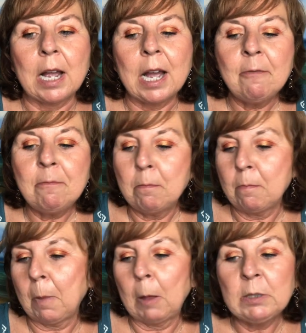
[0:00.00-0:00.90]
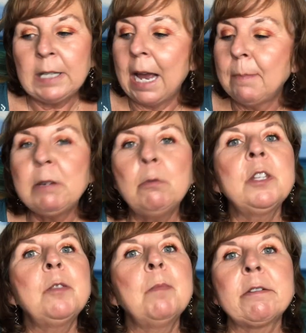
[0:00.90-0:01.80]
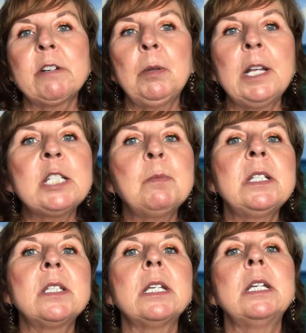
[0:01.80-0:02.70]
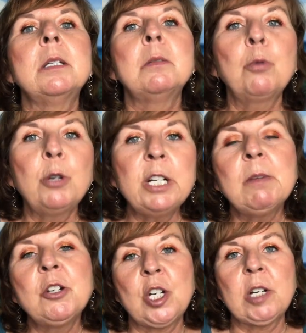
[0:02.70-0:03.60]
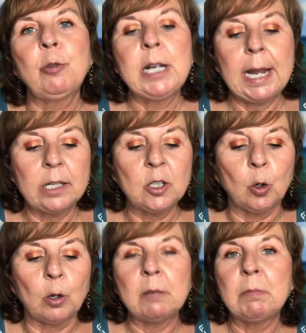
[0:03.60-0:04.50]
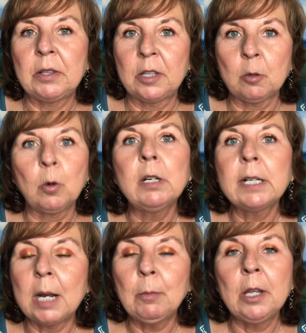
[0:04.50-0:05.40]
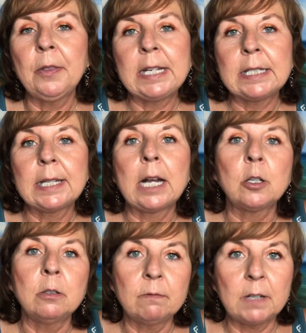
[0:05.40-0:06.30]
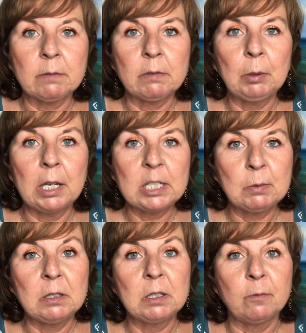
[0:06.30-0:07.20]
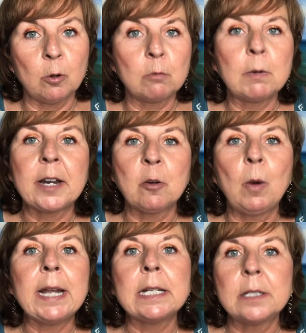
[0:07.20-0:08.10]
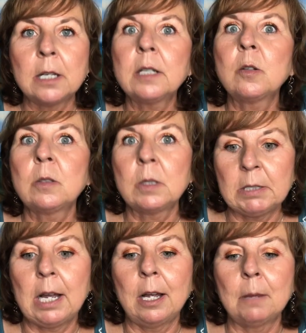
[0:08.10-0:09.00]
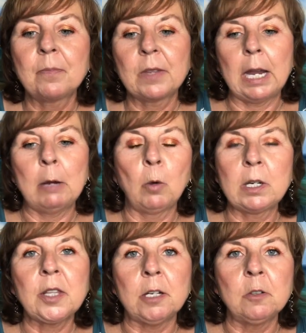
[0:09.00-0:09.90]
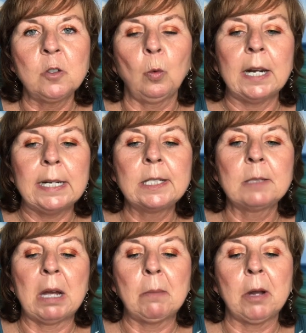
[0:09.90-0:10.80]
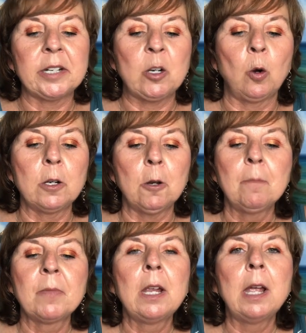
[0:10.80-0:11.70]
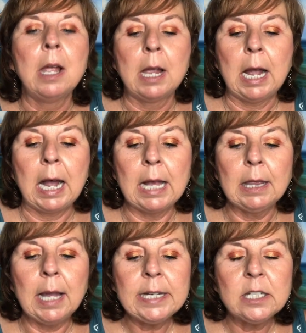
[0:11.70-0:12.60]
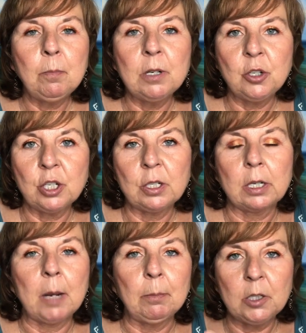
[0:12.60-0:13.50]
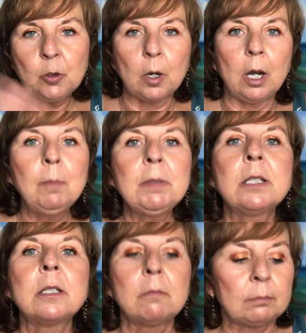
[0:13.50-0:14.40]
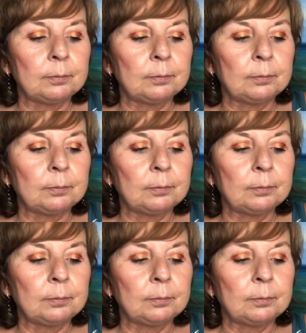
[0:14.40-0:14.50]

I was happy with my replacements in pretty much every category, but there were a couple of things that I couldn't find replacements for right away. It took some time. And one of those was my body oil. I like to put just a couple of drops